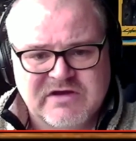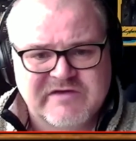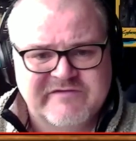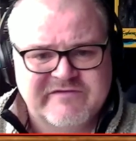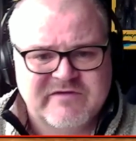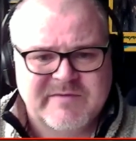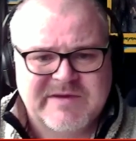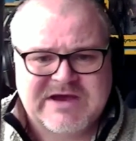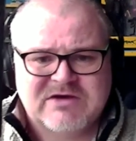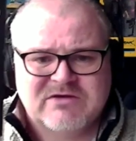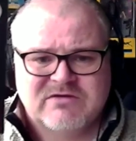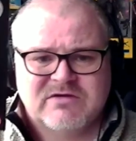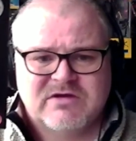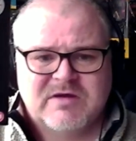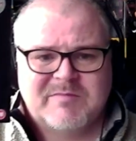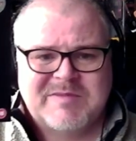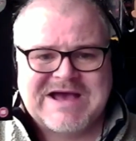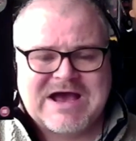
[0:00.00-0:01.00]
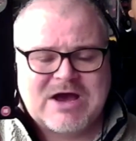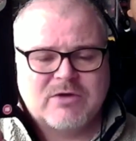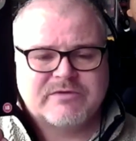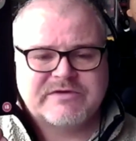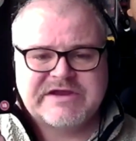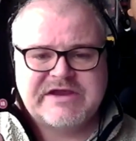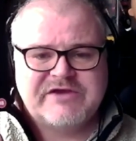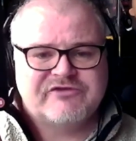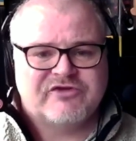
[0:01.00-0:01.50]
for about a
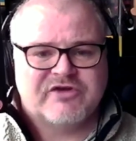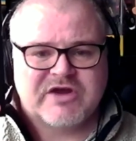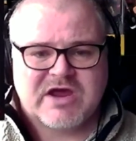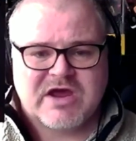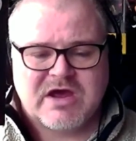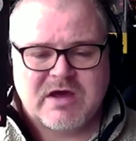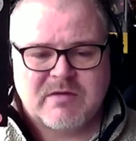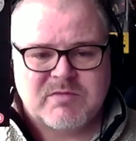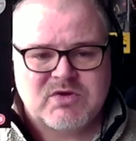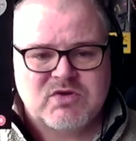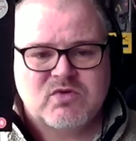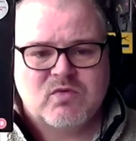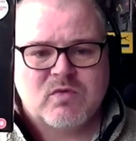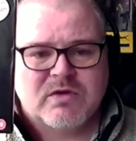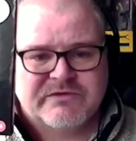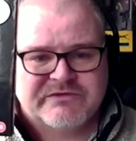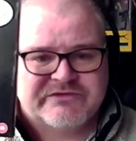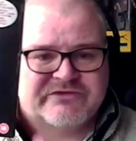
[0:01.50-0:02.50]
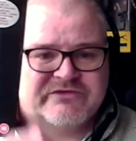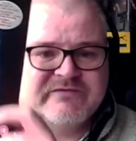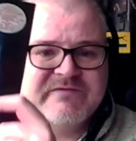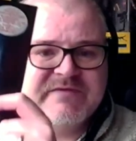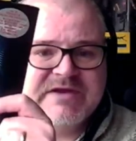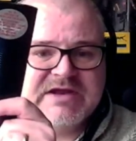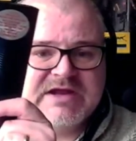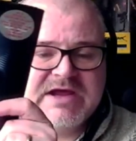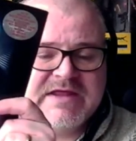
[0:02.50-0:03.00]
pound each on a car boot once or
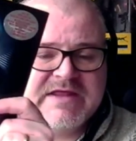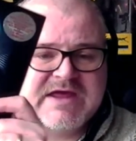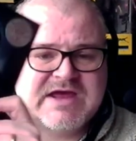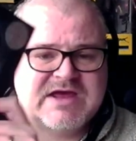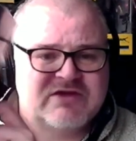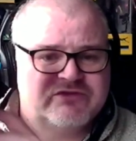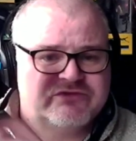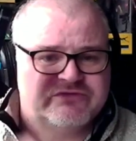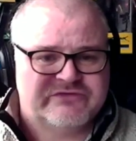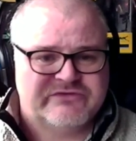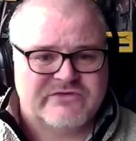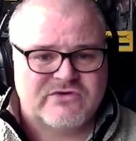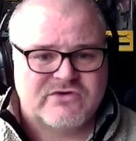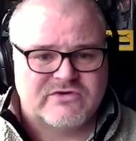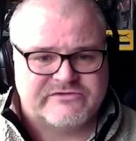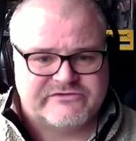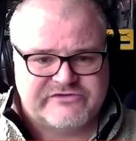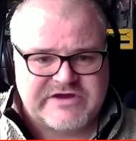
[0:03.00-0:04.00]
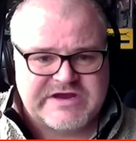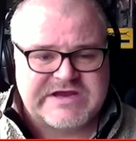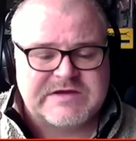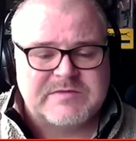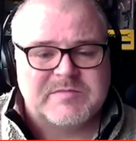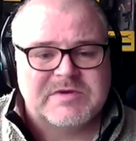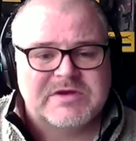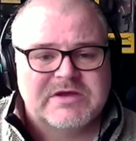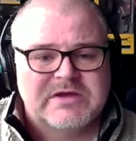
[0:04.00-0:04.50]
something like that so
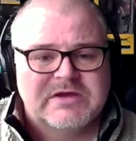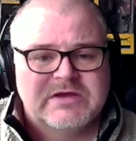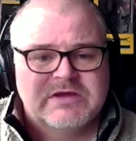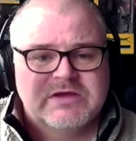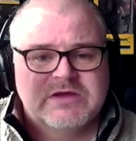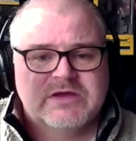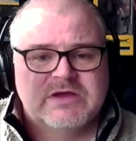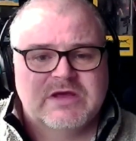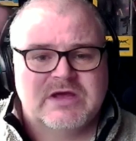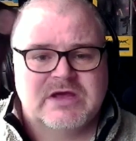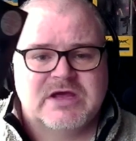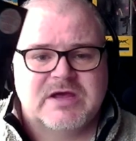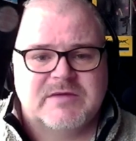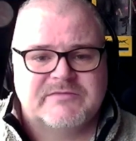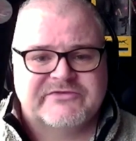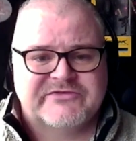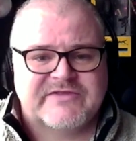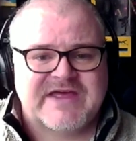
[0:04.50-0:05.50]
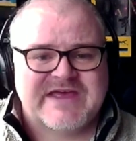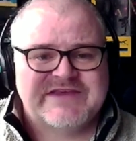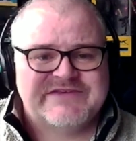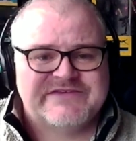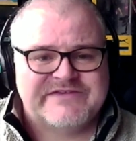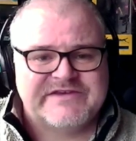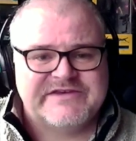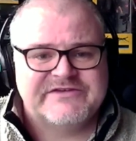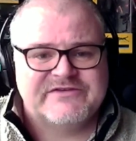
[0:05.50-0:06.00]
cheap um, so that
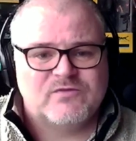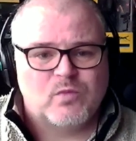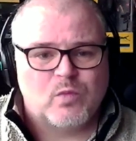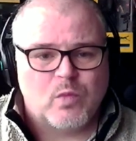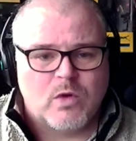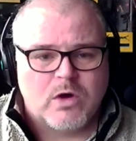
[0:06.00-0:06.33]
is season